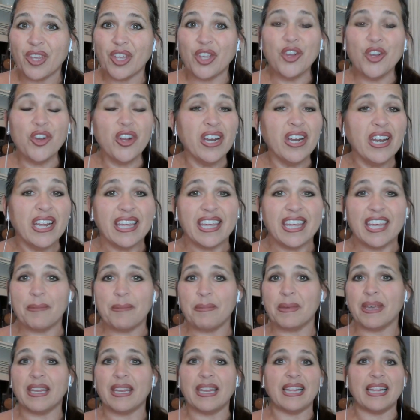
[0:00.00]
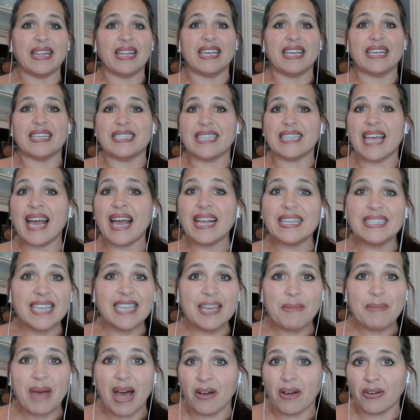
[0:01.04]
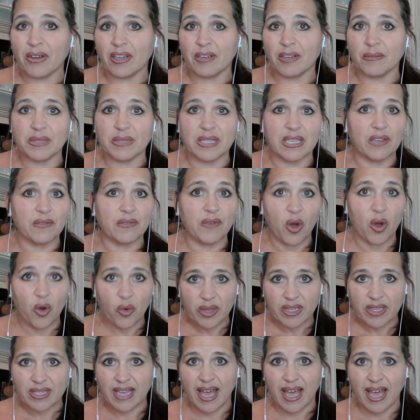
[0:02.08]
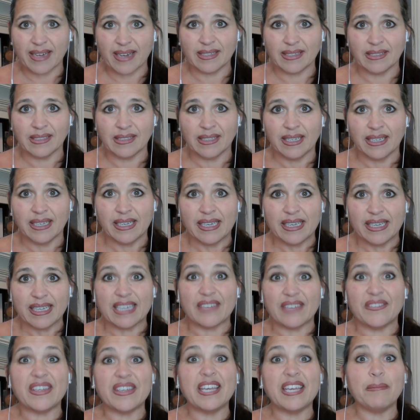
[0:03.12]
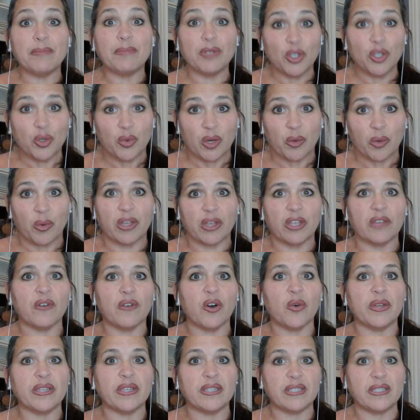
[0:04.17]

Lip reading: you're going to keep getting the exact same outcomes that you've always gotten if you keep doing what you've always